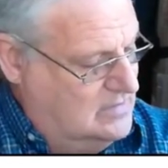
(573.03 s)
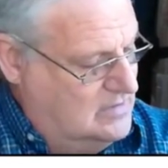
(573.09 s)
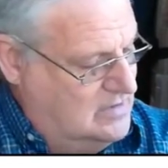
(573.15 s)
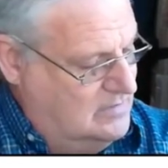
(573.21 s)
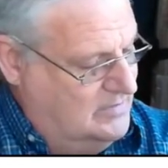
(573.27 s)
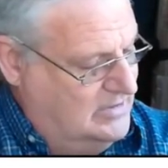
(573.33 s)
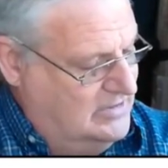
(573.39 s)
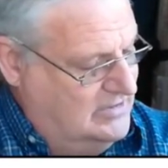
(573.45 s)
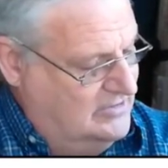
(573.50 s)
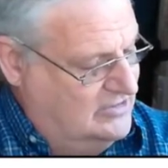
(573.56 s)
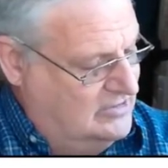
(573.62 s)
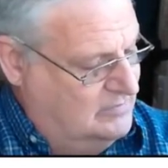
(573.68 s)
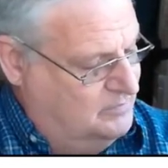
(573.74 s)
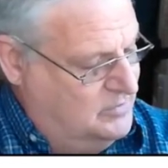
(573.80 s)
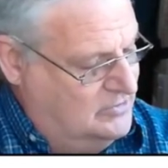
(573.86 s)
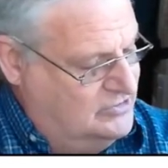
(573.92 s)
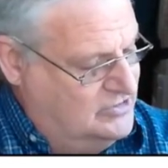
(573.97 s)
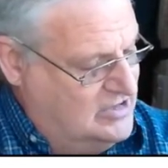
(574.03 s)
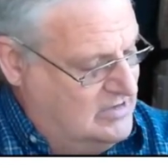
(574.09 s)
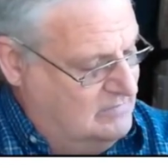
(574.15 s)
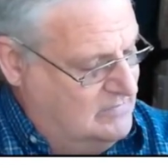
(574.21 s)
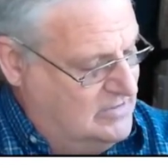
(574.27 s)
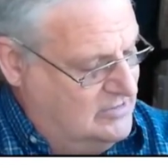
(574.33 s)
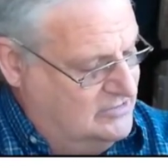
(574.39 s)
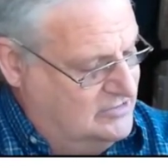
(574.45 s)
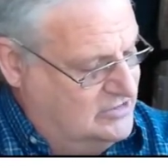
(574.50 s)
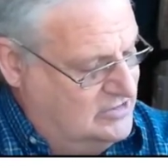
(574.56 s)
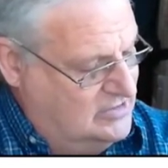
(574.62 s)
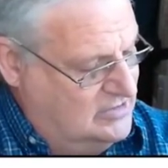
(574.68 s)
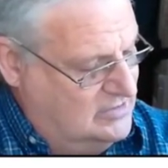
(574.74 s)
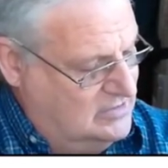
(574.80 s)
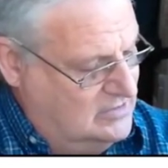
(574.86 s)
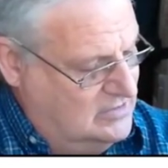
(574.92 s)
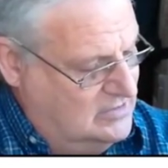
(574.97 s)
I'm going to just put your
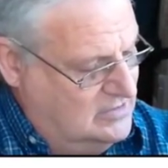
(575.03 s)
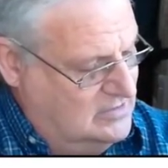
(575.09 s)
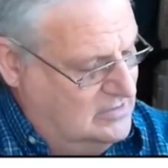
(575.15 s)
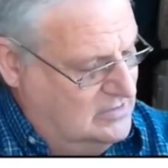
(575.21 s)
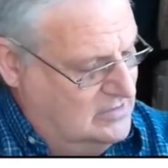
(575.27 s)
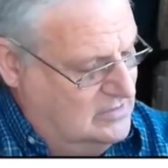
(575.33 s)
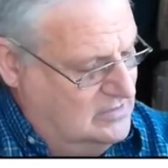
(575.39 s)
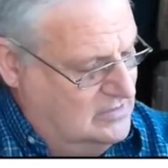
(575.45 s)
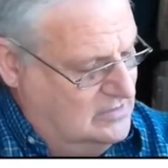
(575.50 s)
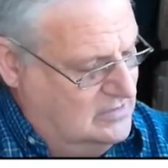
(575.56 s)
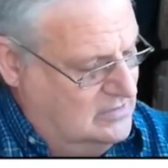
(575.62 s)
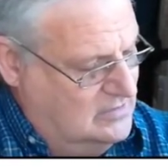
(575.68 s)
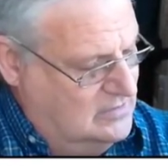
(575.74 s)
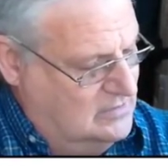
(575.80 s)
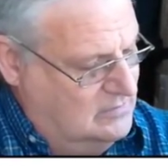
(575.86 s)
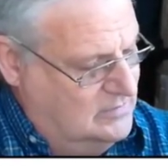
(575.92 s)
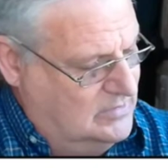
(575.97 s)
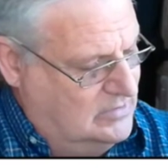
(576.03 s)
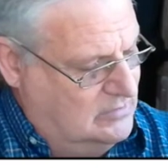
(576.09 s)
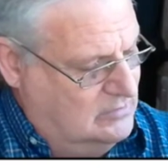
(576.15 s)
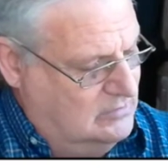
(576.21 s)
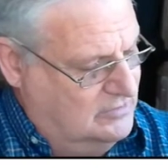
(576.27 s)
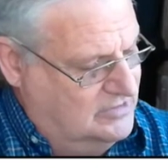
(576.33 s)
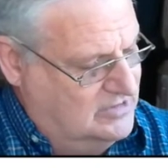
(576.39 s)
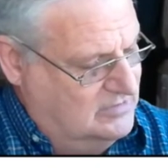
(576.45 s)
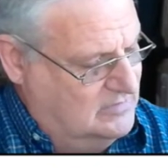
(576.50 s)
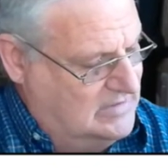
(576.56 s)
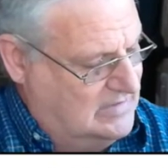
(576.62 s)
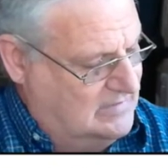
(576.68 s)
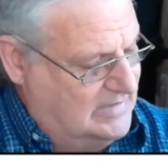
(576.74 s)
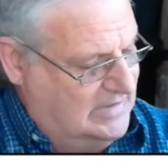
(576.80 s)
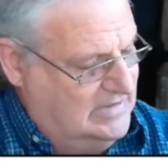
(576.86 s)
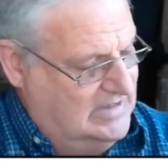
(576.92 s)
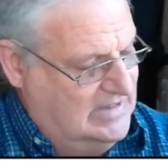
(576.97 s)
emotion because I'm
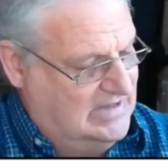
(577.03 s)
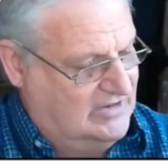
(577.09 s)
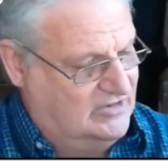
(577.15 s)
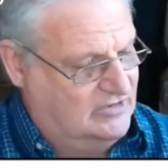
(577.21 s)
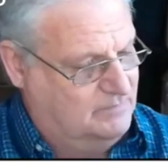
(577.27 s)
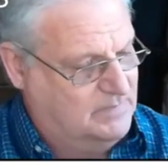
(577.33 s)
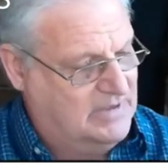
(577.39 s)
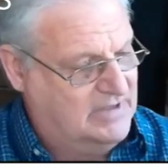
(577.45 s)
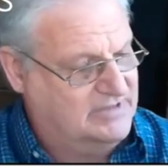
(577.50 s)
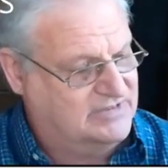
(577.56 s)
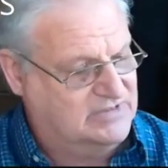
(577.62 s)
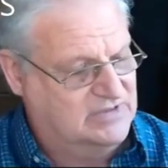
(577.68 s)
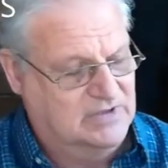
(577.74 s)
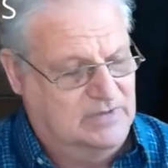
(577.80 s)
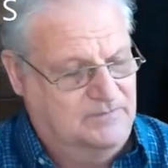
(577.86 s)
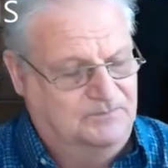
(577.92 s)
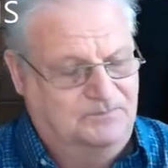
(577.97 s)
running out of space.